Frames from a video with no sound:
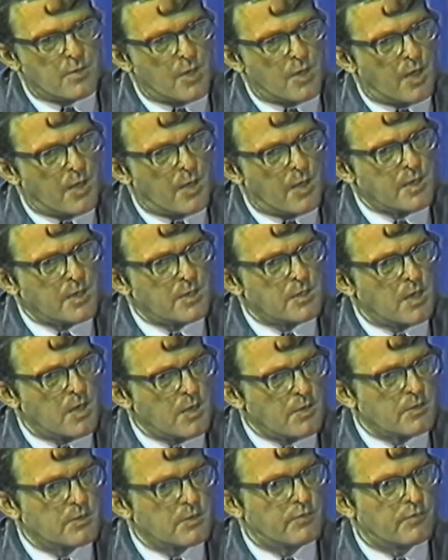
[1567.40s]
I think
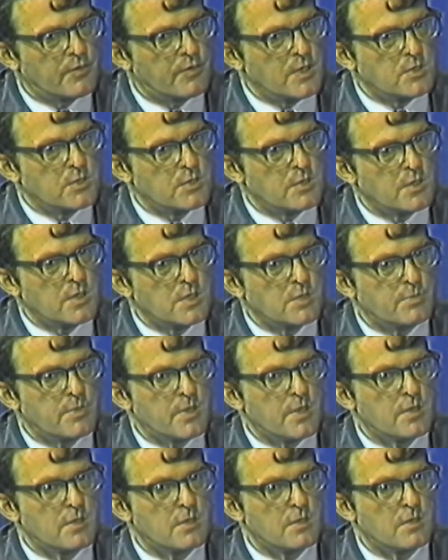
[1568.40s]
another feature has
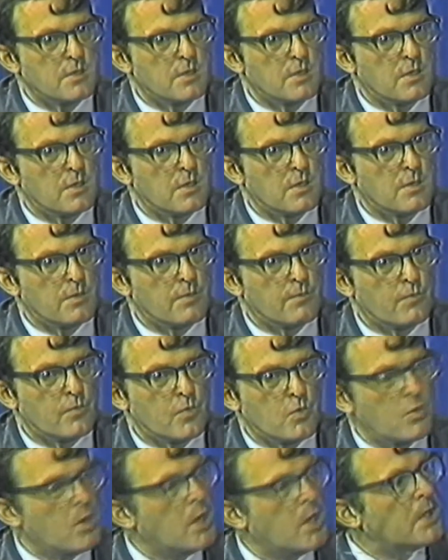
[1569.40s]
been
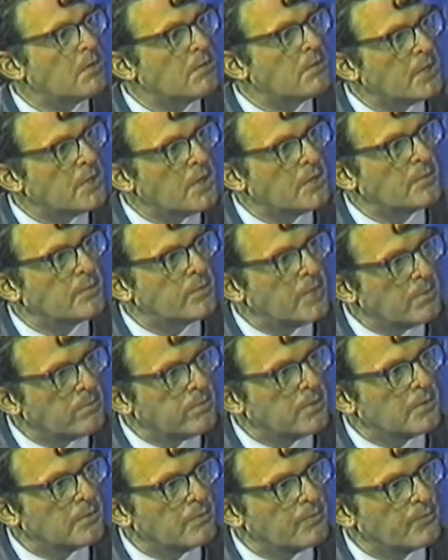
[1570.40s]
working with other
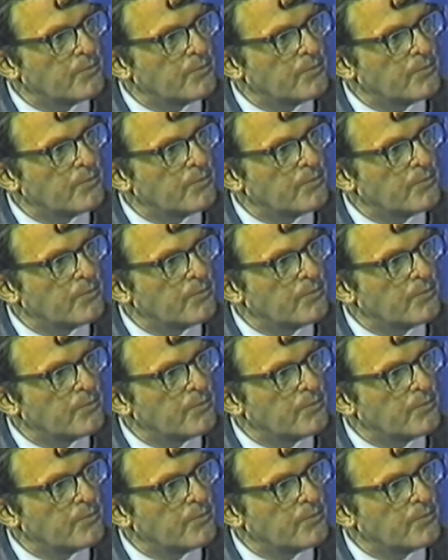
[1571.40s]
people.